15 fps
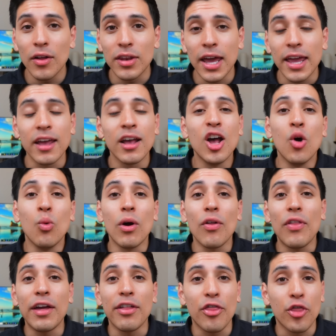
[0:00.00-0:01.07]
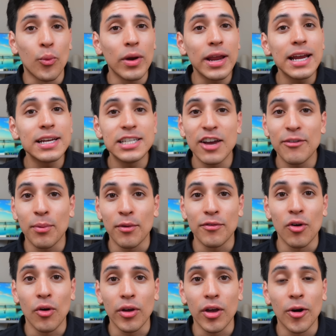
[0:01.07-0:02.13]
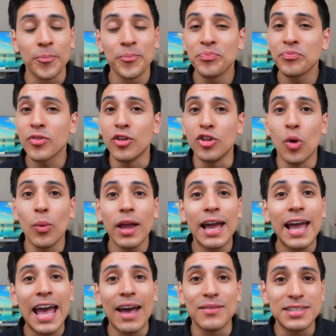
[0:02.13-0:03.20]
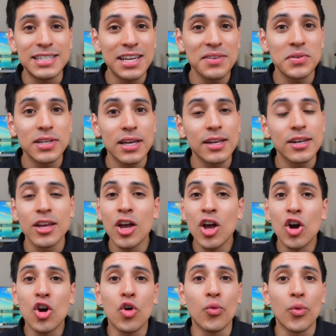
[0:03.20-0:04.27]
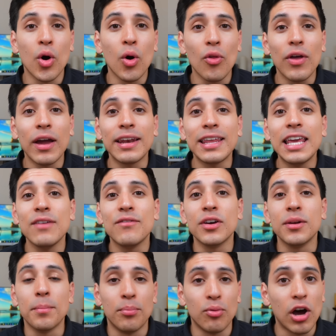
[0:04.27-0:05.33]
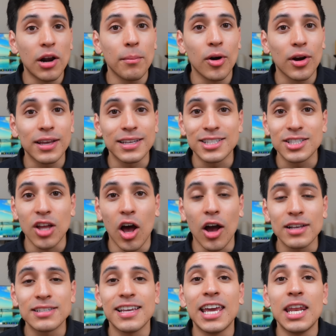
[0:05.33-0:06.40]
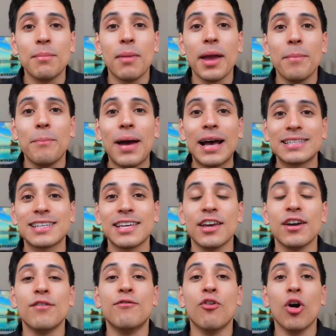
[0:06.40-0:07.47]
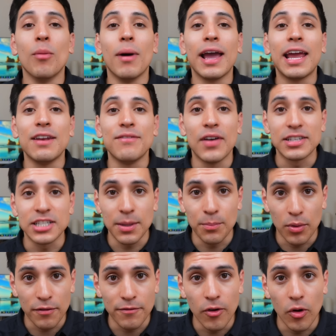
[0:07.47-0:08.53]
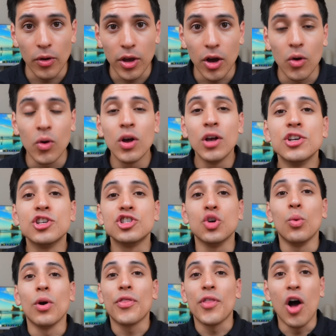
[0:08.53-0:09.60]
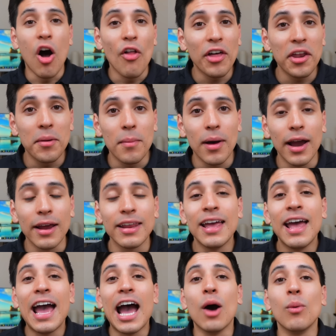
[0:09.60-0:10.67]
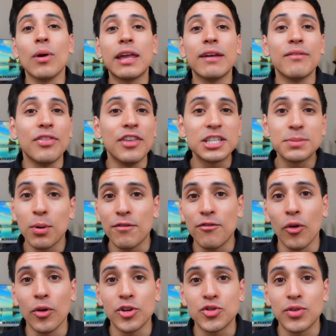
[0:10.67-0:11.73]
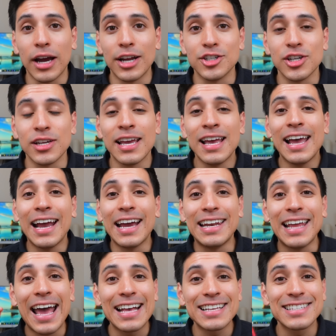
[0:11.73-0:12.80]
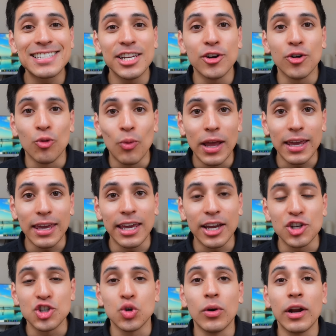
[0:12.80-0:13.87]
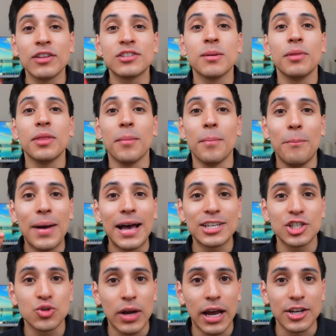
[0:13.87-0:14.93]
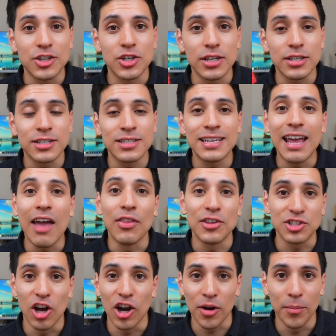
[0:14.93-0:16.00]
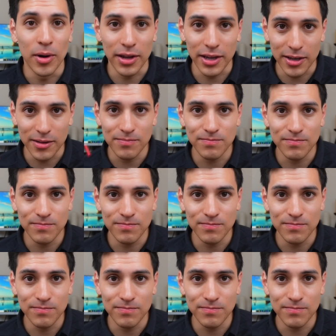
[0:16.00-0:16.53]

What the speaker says: at night with a 3 ETF portfolio, knowing I have dividend, growth, and even broader market stocks in my basket for my investing portfolio. So with all that in mind, I will give this portfolio strategy an S tier ranking, joining some of the best strategies in the stock market.